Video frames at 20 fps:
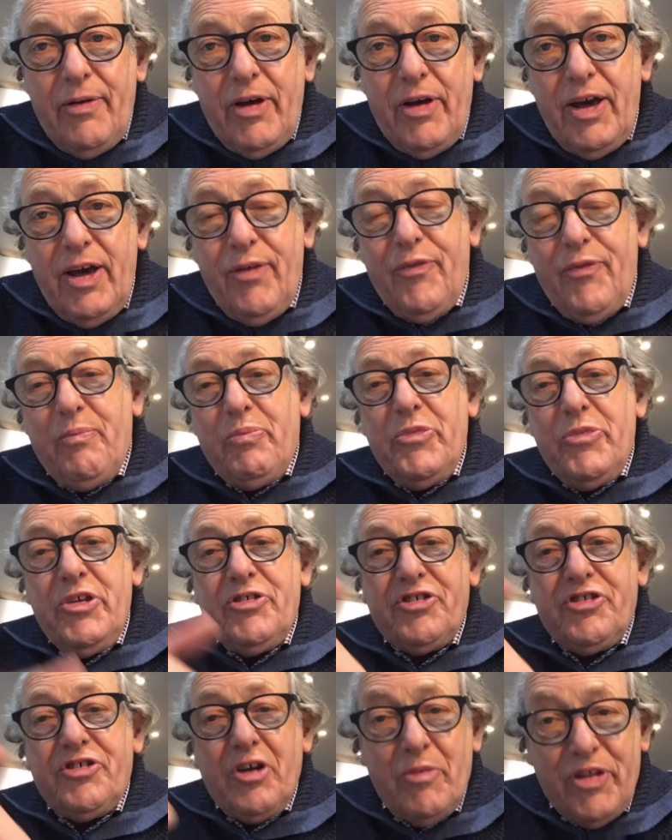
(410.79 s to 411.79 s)
If
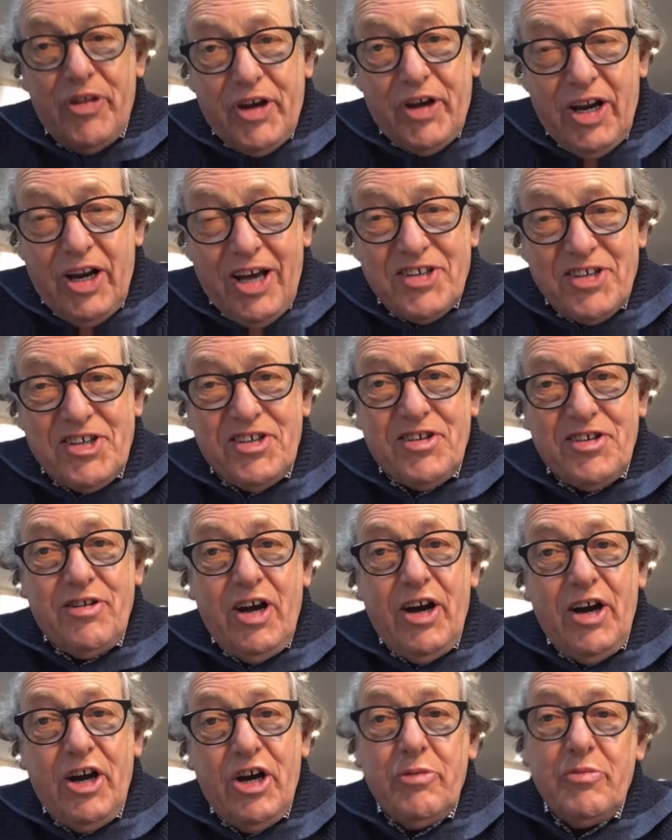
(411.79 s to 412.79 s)
some of the classes are at
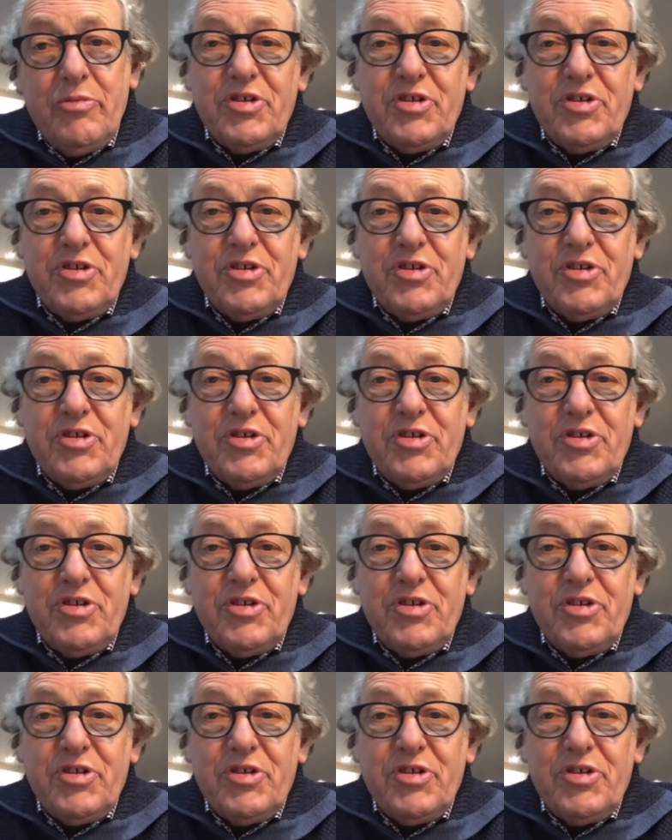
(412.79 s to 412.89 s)
home,